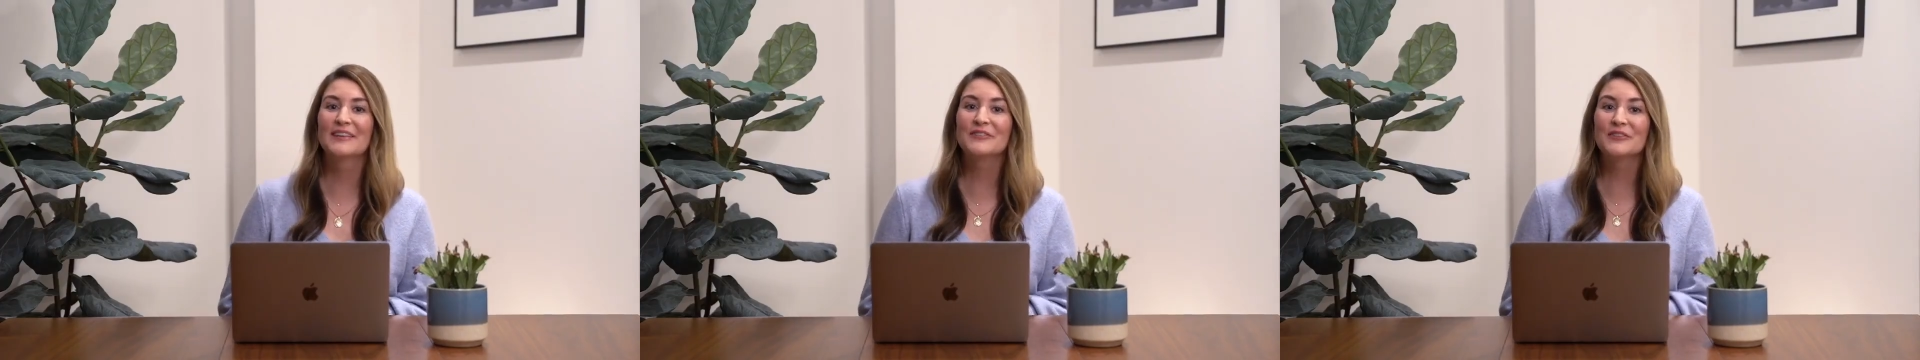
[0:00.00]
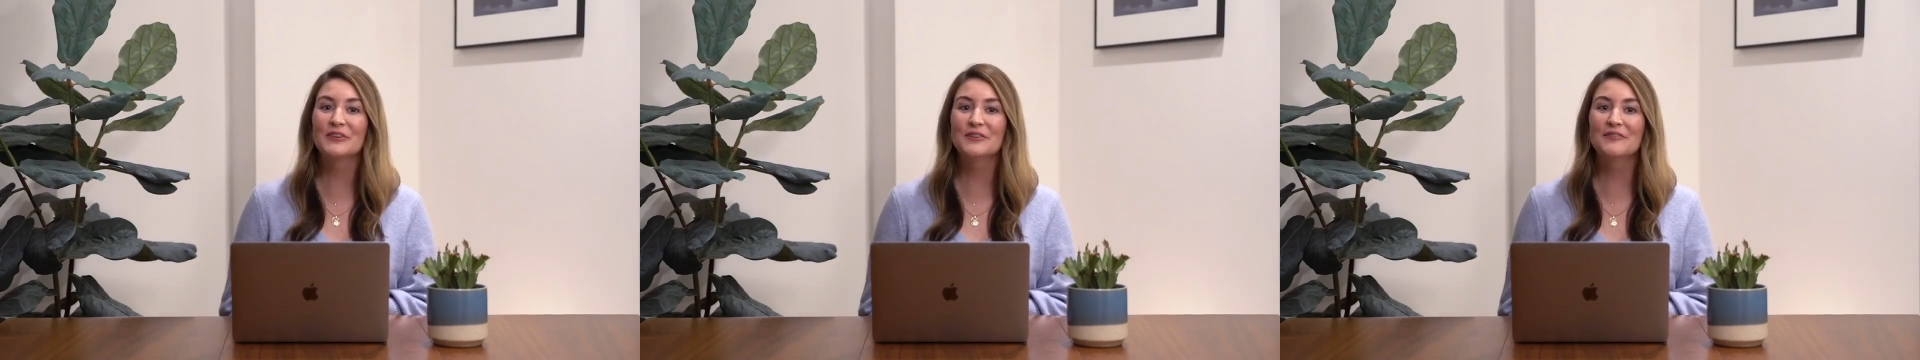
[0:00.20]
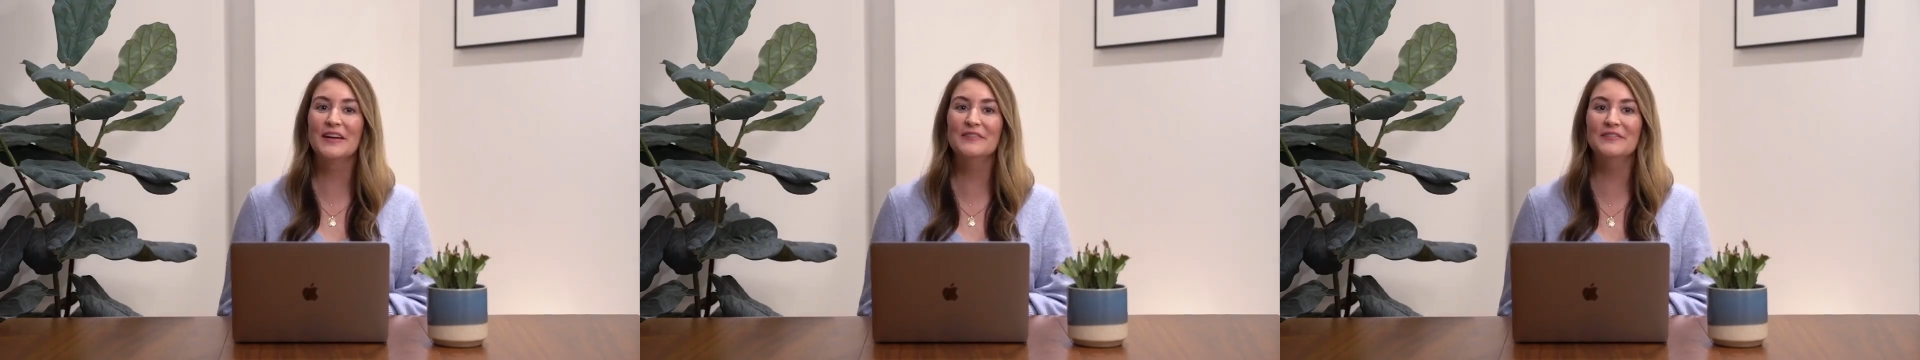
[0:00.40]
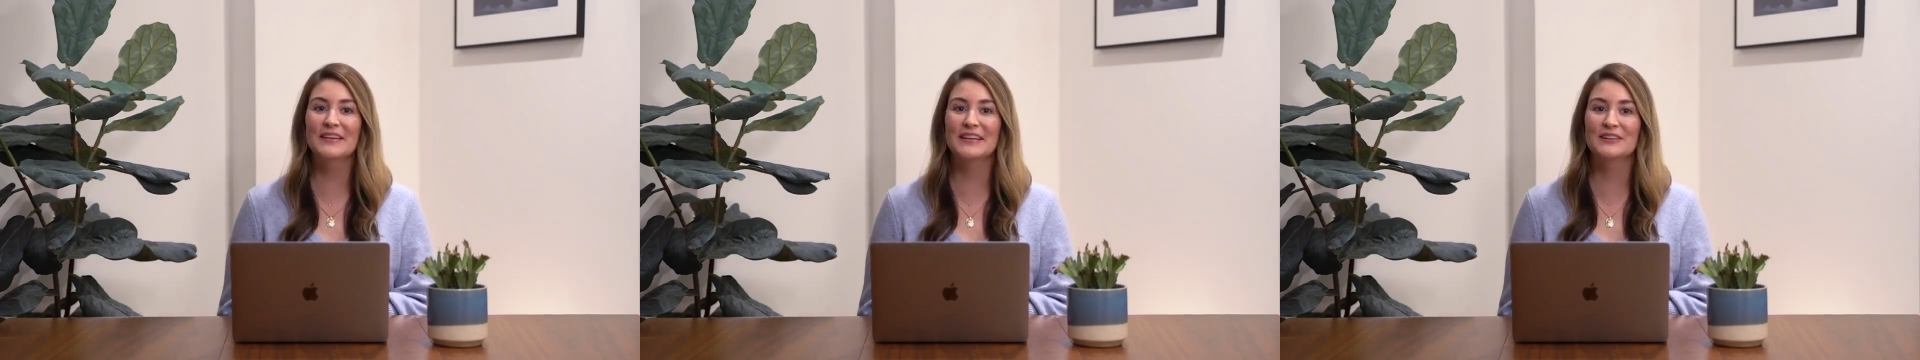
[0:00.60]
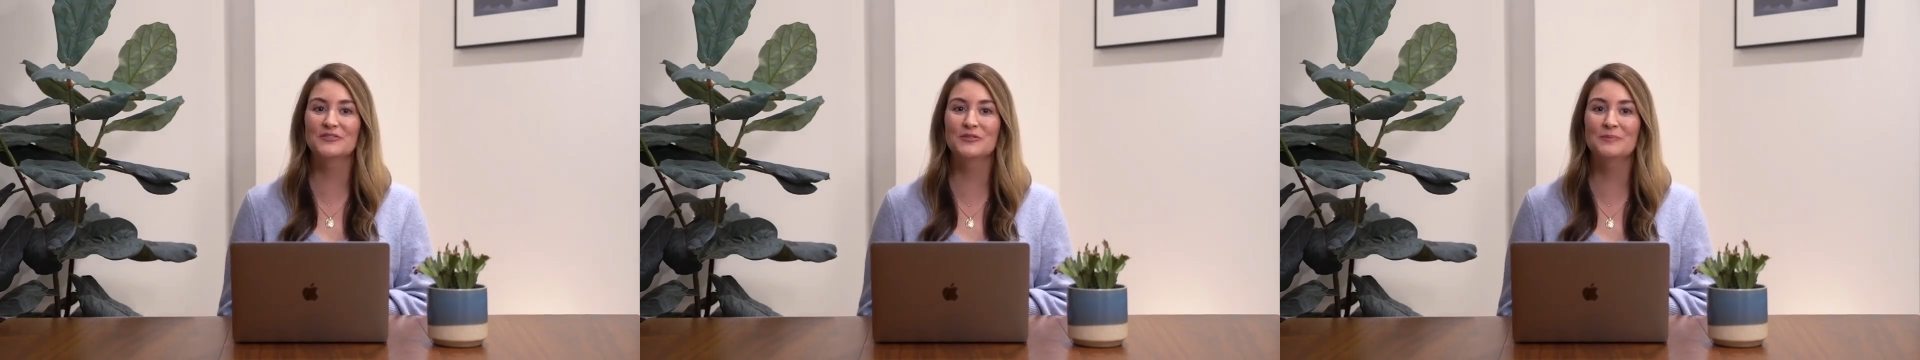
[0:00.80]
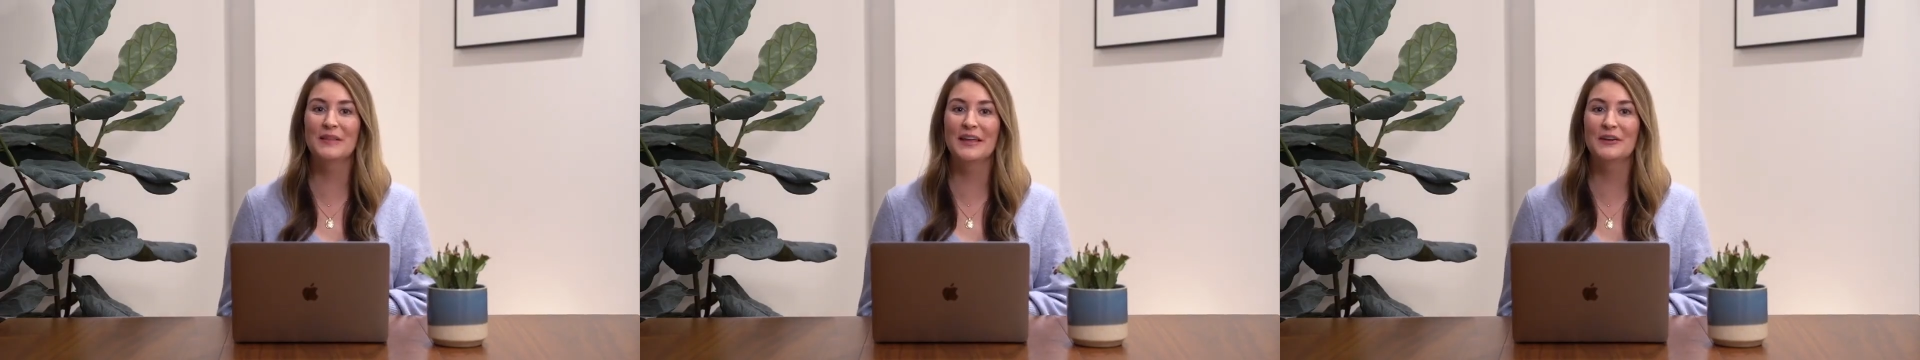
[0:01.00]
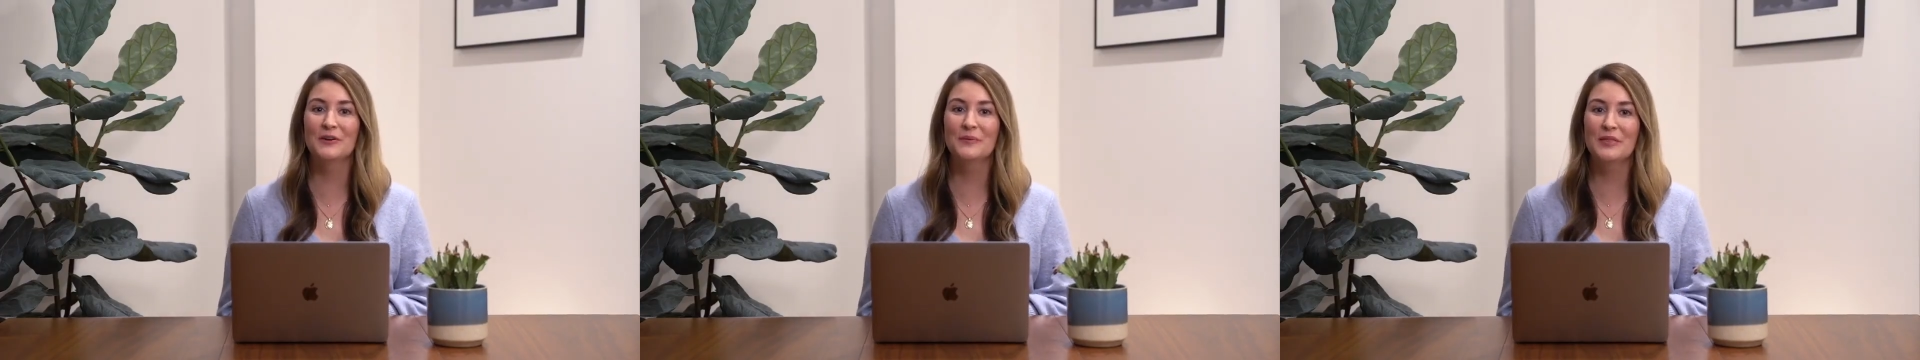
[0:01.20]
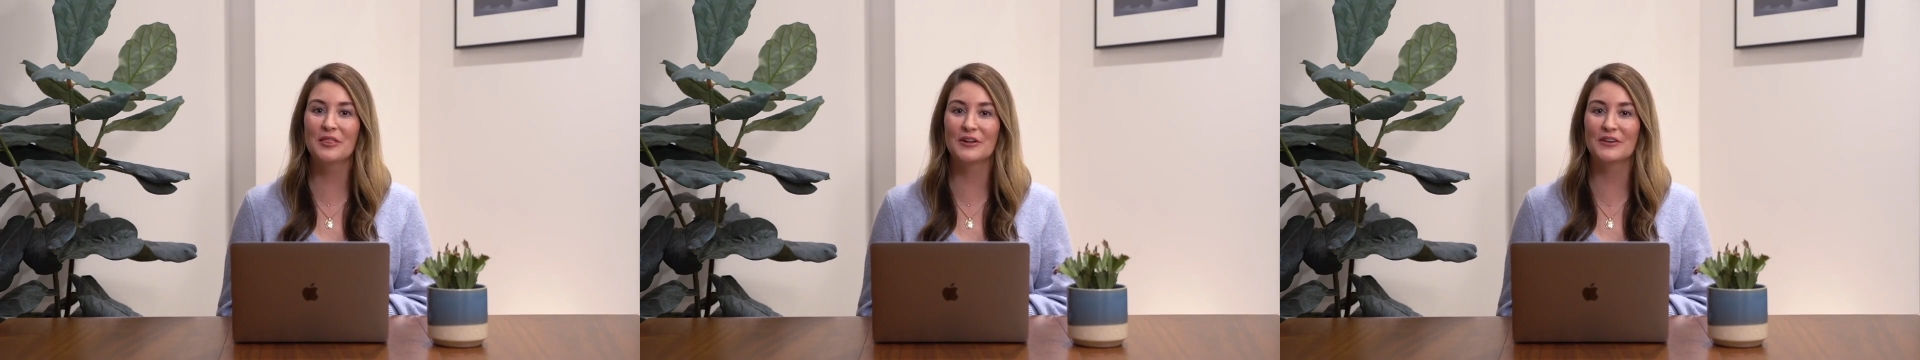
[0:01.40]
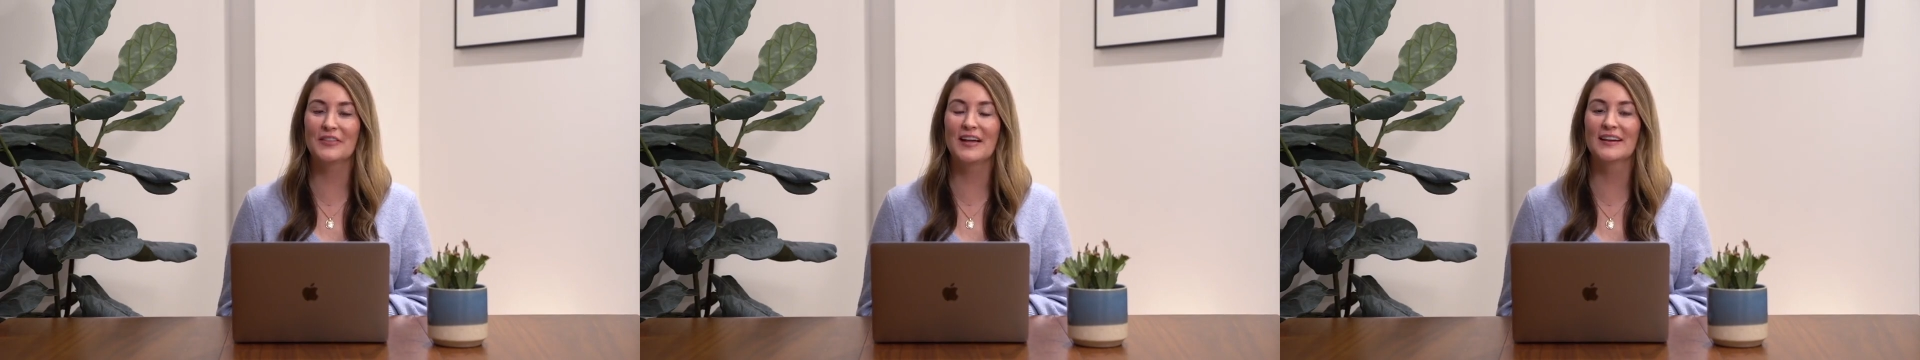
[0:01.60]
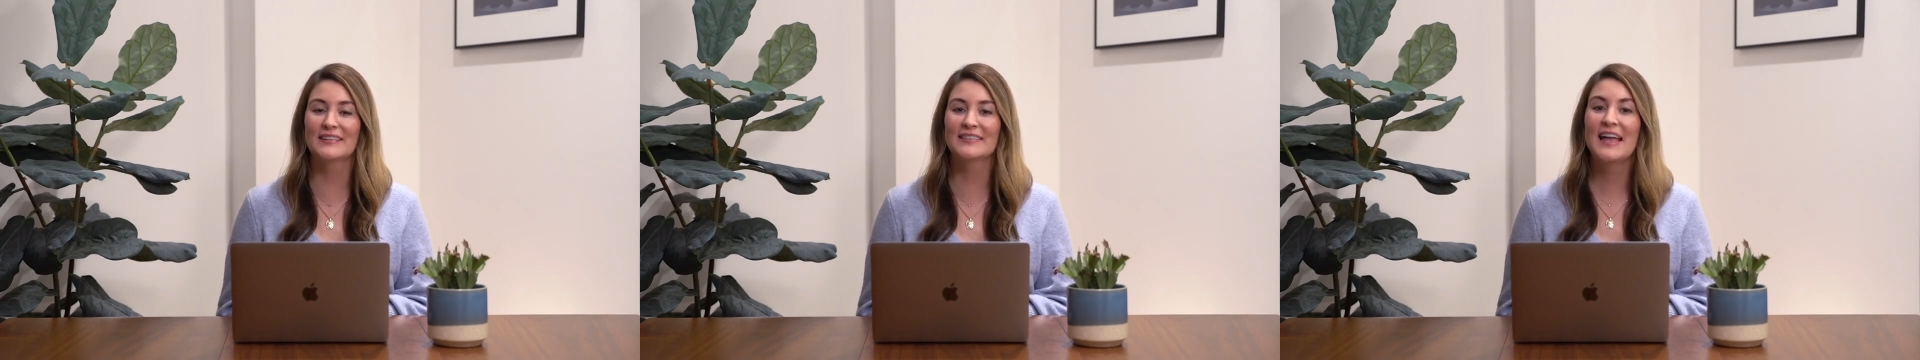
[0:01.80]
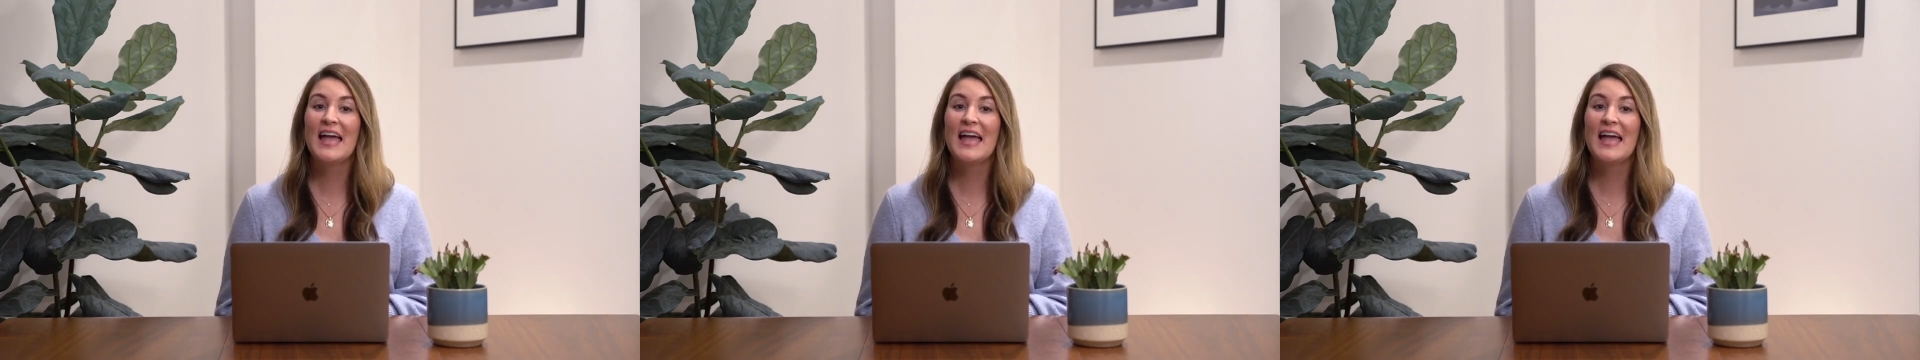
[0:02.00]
Certified Financial Planner with LearnLux,